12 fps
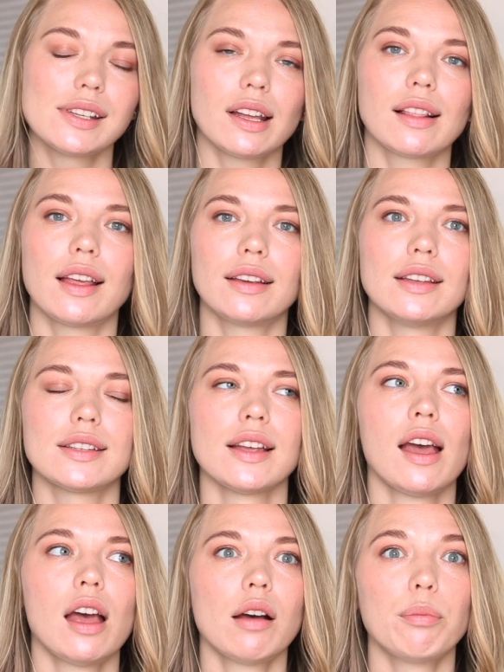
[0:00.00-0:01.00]
say it like this.
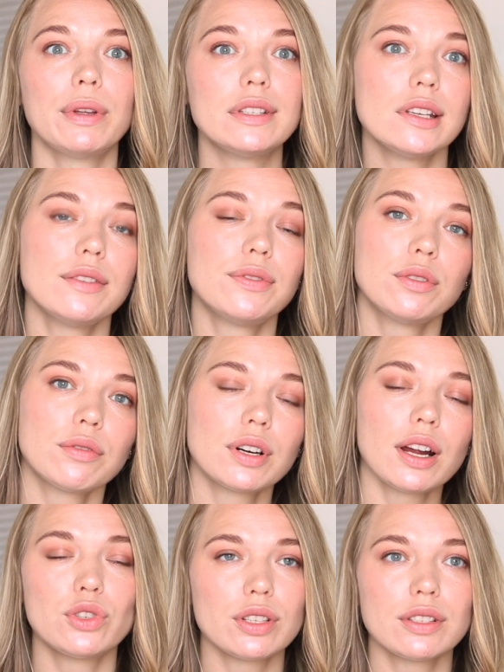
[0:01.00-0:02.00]
But if
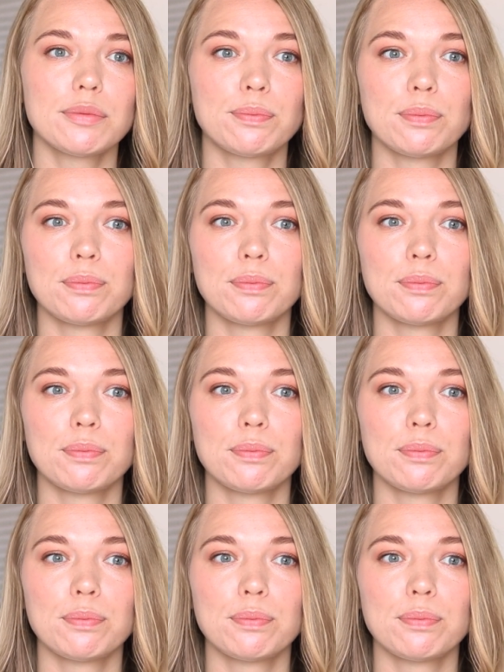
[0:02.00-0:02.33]
you're just